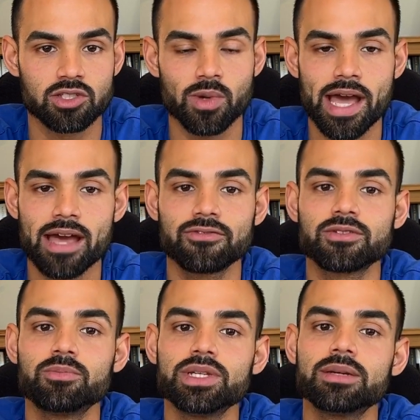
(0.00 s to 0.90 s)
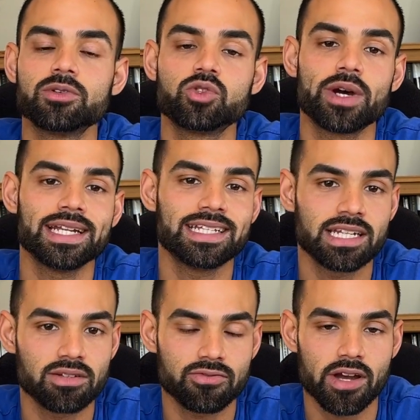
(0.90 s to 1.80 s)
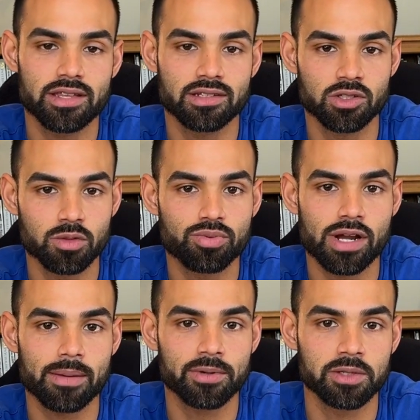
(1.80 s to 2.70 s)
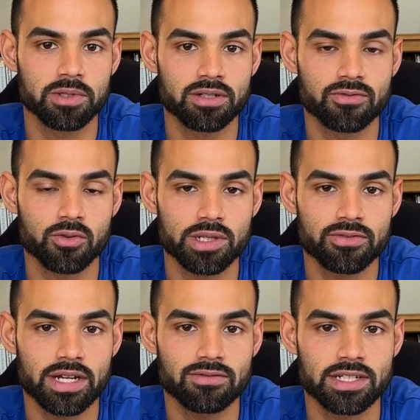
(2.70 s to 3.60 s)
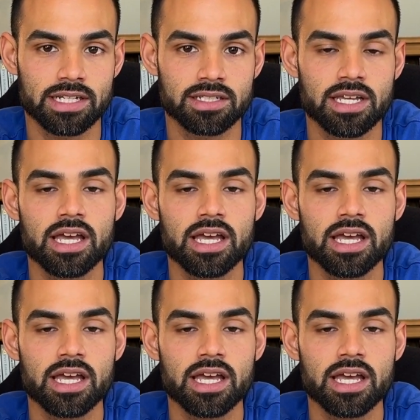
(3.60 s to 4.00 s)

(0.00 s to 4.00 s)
You have to be able to identify the new property within 45 days